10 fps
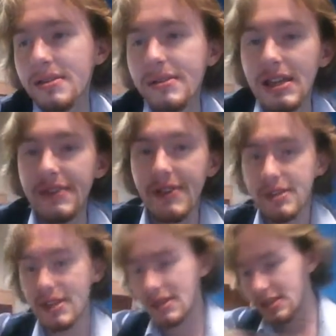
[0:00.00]

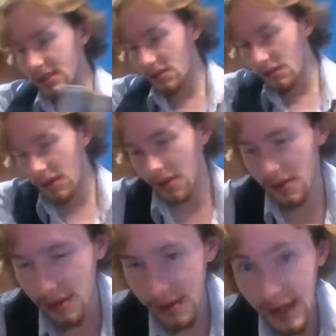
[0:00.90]
DVDs along. Oh,
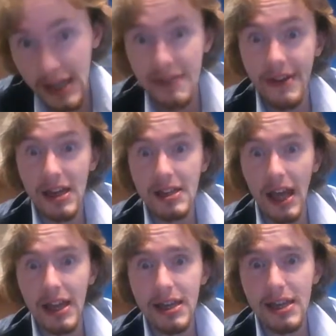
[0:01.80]

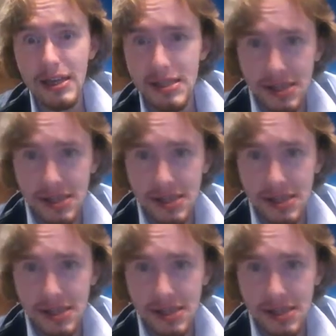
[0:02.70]
DVDs.